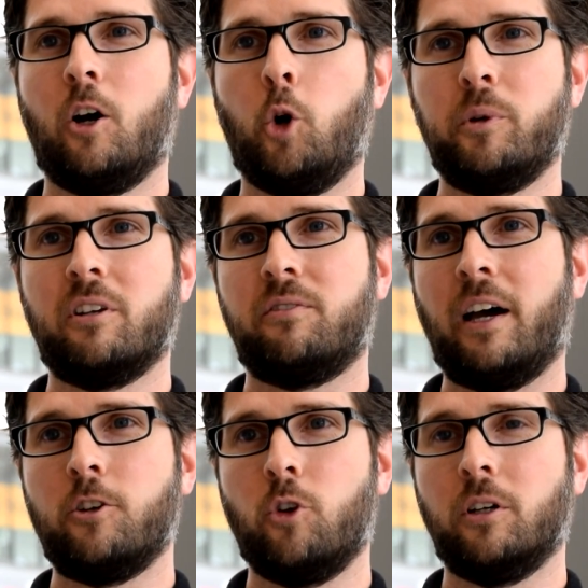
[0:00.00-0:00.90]
hoping to
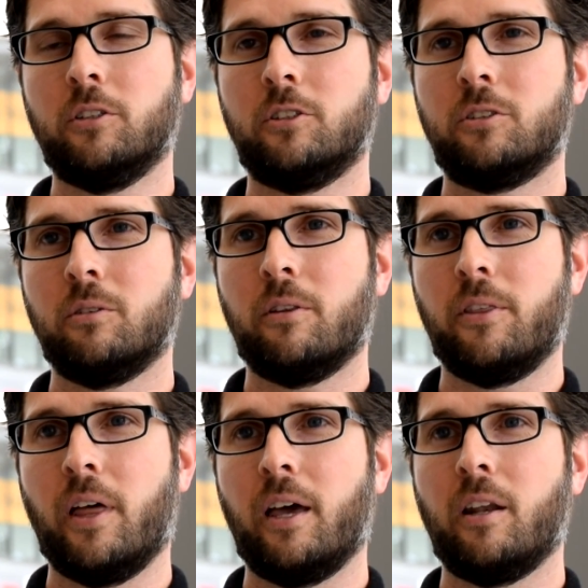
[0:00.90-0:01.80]
find drugs
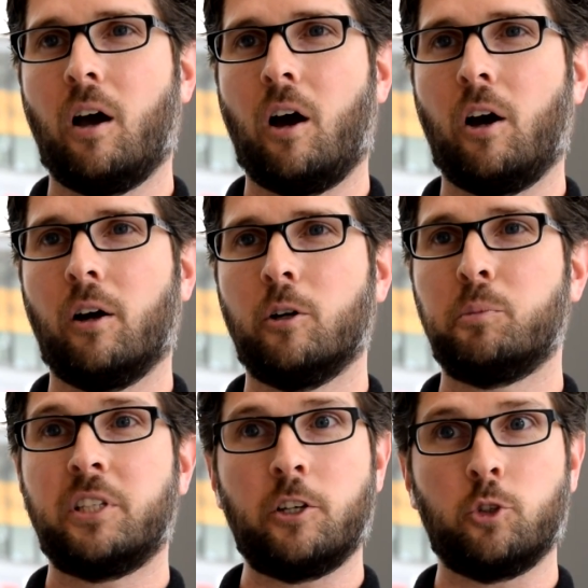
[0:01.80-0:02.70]
that are
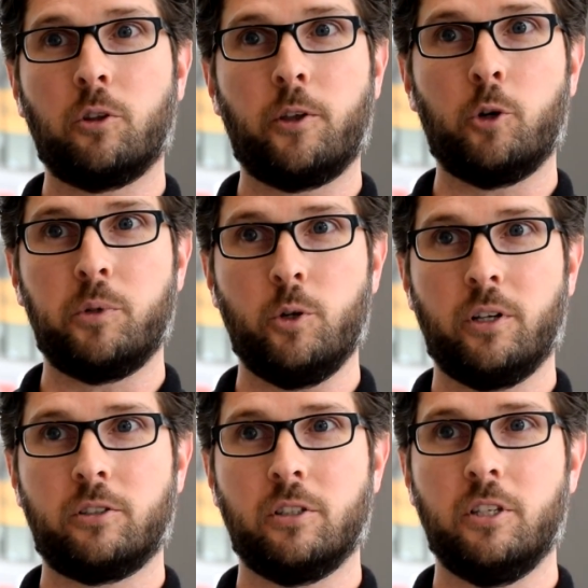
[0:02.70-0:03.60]
potential
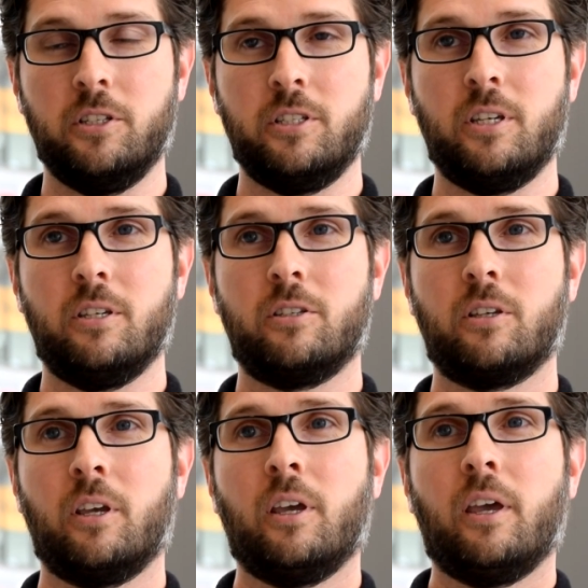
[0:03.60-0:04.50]
therapeutics in the disease.
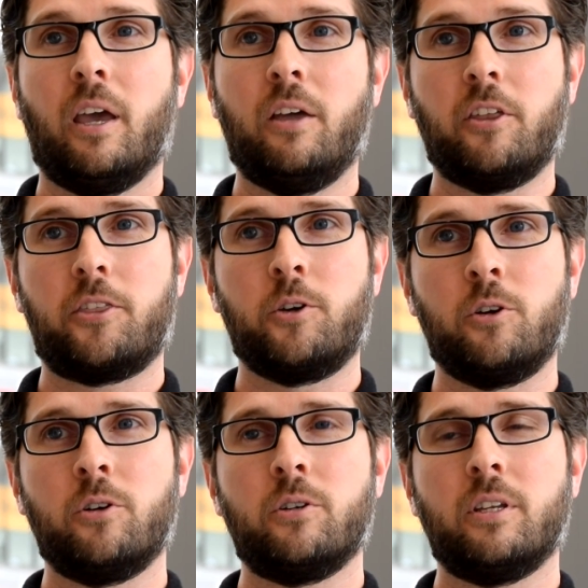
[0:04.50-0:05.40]
And the
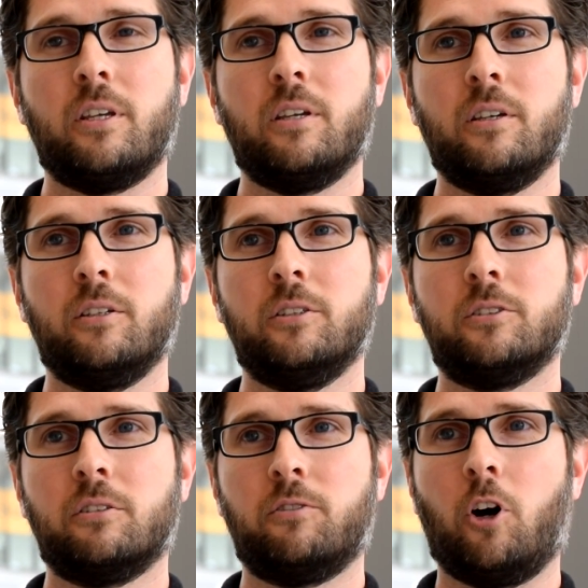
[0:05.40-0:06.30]
third
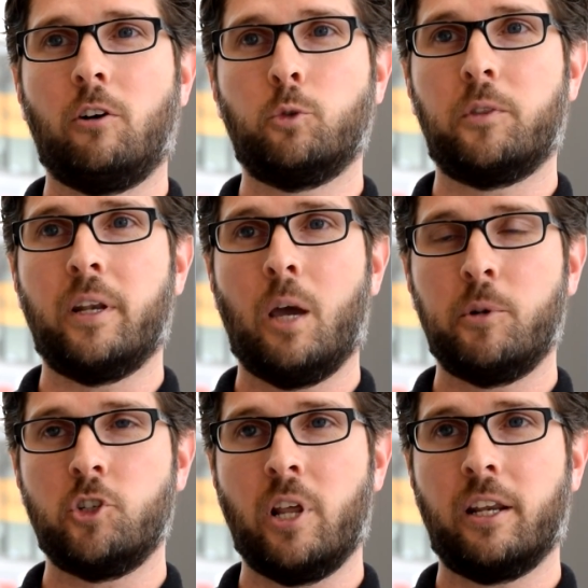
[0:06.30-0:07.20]
is involved with an
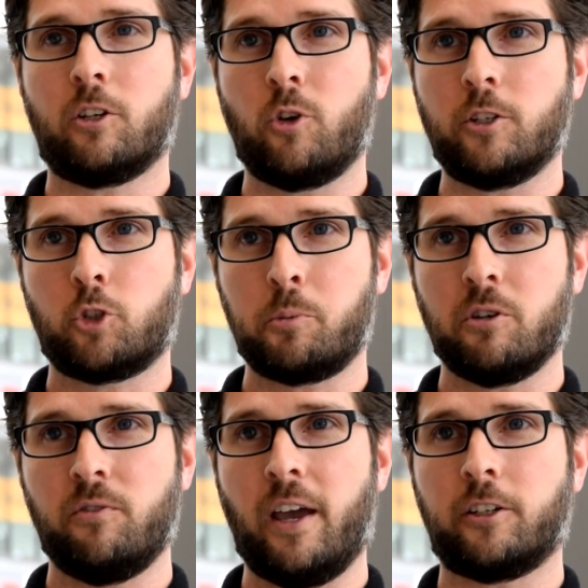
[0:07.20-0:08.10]
epigenetic
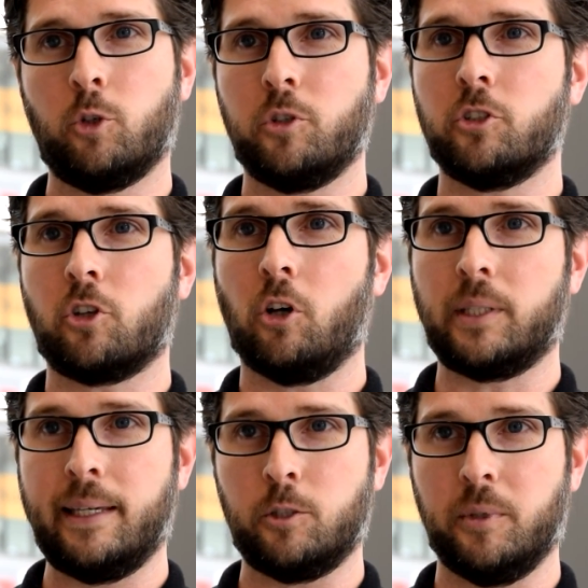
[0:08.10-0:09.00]
transcription factor, which is called
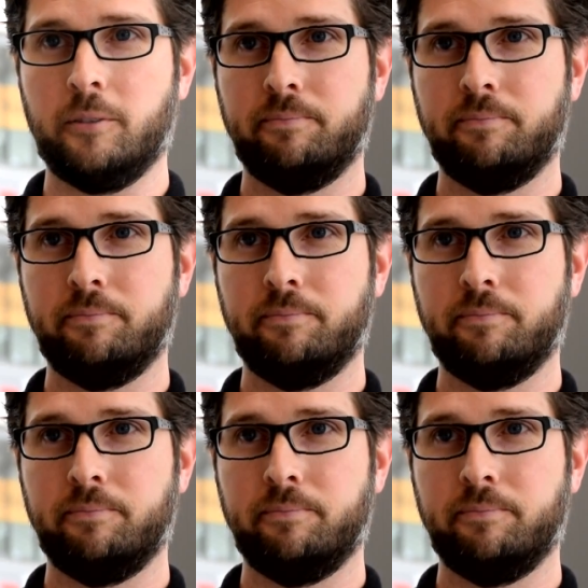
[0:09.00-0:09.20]
Kismet.